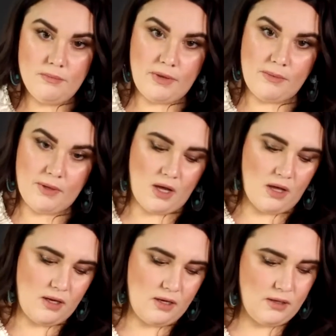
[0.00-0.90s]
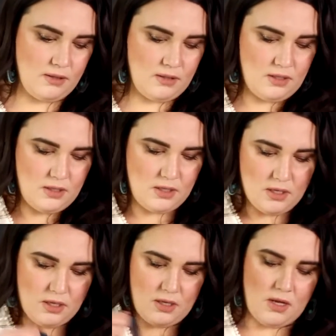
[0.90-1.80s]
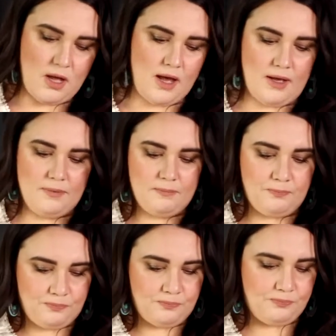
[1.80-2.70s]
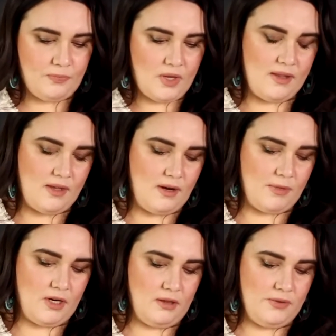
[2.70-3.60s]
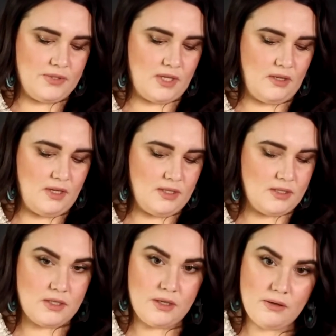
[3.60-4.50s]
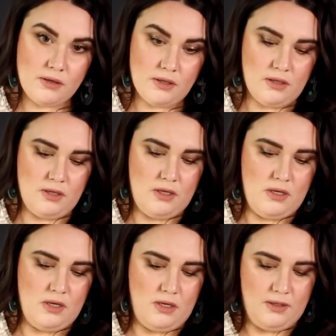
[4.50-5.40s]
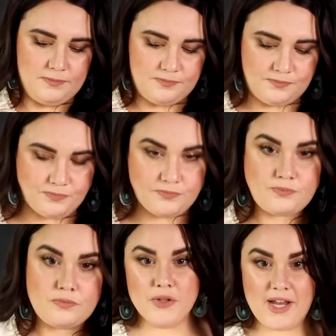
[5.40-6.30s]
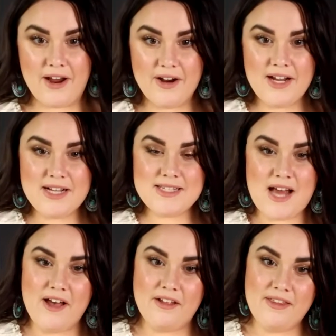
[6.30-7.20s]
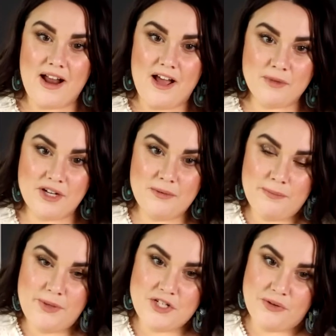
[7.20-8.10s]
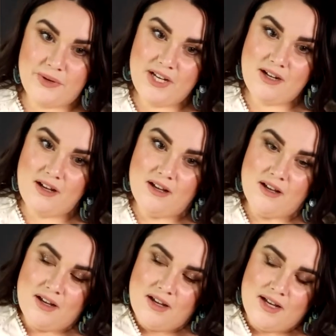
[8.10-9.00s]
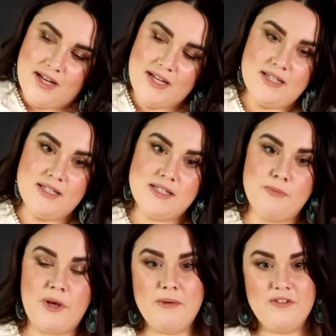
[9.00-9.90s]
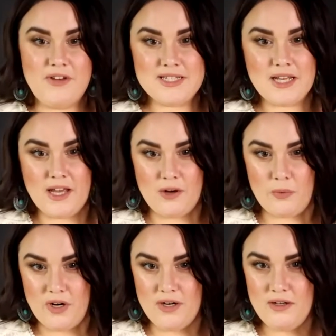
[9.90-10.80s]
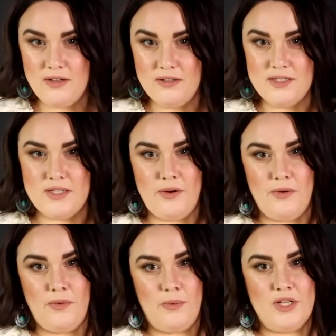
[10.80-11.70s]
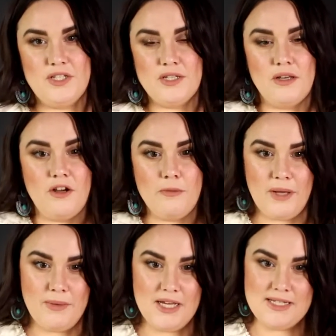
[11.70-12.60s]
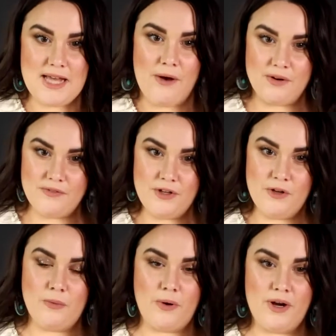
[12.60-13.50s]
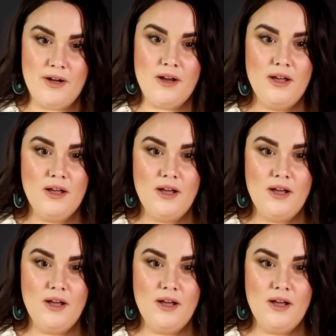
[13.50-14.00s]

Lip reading: baby on, and then I'm gonna loosen this too. So the carrying style that I'm going to be doing is baby facing inward. So once your baby is out of the newborn